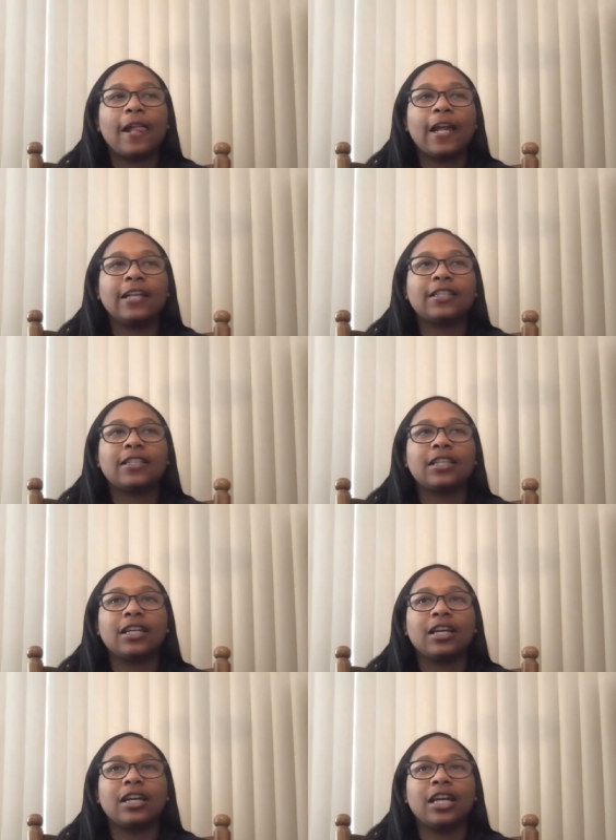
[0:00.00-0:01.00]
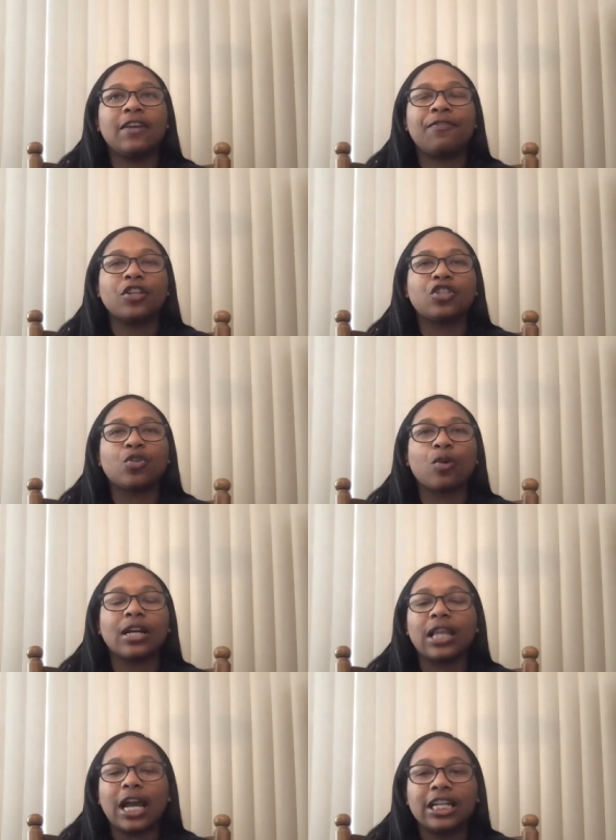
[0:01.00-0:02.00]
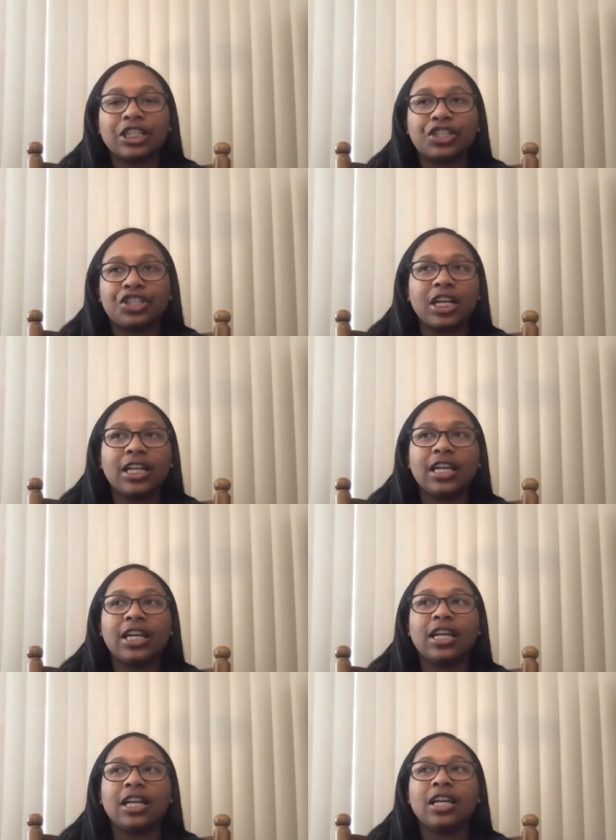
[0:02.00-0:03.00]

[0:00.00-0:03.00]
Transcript: it's we if do the storyline is cheating